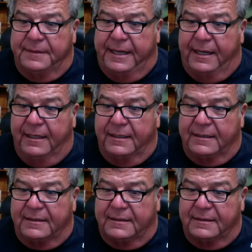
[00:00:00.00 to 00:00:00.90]

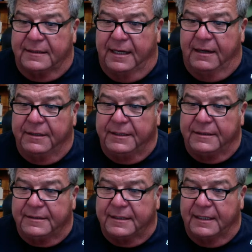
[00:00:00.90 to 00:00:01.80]
Alex, how do you
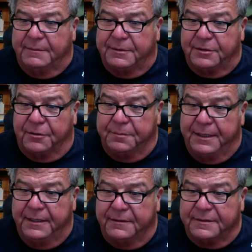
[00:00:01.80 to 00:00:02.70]
set up a
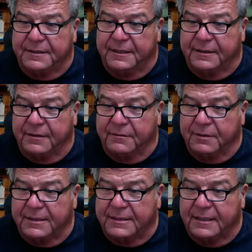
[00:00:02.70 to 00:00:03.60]
torpedo sinker?
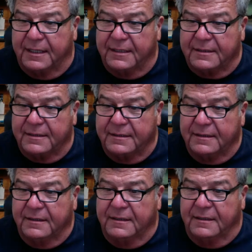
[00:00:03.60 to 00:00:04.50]
What size
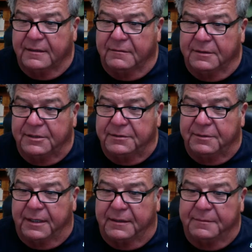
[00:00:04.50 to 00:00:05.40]
would you
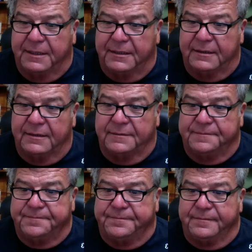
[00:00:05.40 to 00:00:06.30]
recommend?
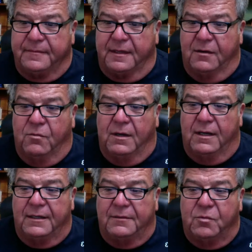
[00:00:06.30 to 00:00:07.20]

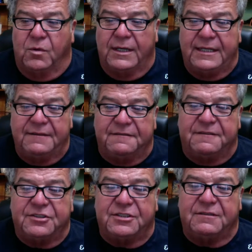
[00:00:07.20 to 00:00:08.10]
What are you
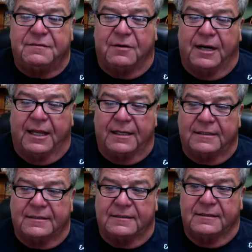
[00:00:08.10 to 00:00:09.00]
fishing for,
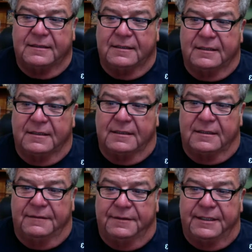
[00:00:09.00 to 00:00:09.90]
Alex?
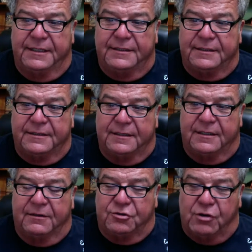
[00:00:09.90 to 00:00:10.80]
If you're going to use a
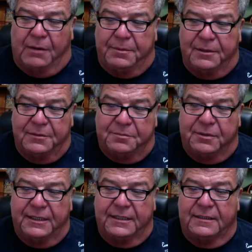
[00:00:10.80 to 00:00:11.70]
dropper loop
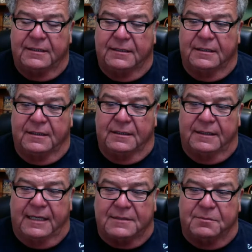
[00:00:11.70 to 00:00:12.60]
rig,
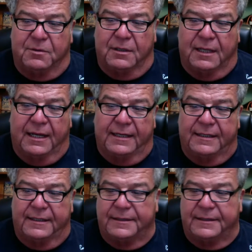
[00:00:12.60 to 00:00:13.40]
that's more like